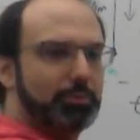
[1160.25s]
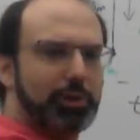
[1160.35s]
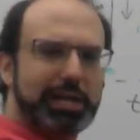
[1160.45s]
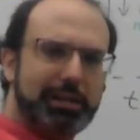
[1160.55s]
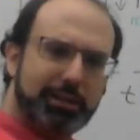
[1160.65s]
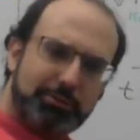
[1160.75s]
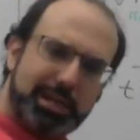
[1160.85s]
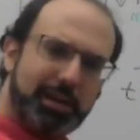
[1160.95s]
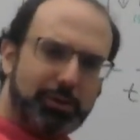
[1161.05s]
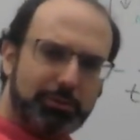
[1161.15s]
Why did it go
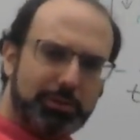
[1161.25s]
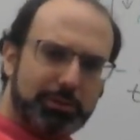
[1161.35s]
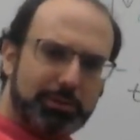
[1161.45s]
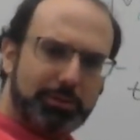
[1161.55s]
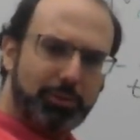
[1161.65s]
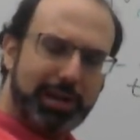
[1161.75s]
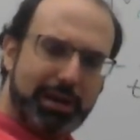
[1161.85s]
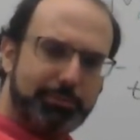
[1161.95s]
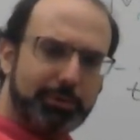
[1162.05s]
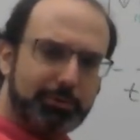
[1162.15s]
down? What
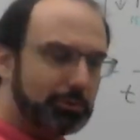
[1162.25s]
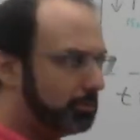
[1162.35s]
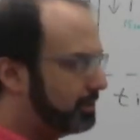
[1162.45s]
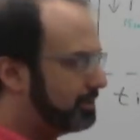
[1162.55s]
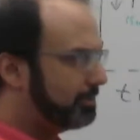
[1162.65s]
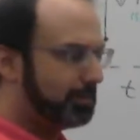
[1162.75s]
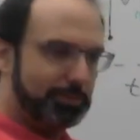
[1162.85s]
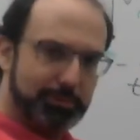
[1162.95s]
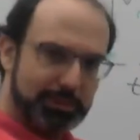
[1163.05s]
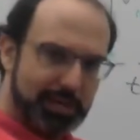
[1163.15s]
happened? Oh, did some of the
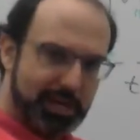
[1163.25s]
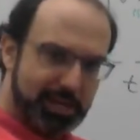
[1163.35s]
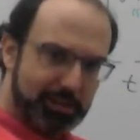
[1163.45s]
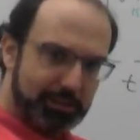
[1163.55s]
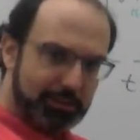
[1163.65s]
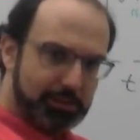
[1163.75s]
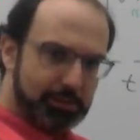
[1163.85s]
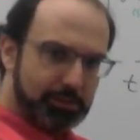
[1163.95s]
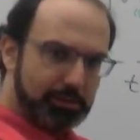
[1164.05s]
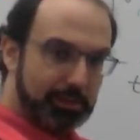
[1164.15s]
people die?
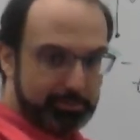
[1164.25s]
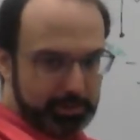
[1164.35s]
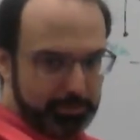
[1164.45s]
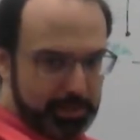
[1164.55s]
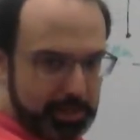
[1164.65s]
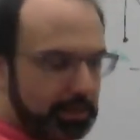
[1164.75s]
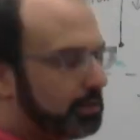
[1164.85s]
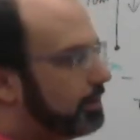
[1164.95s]
That might be it.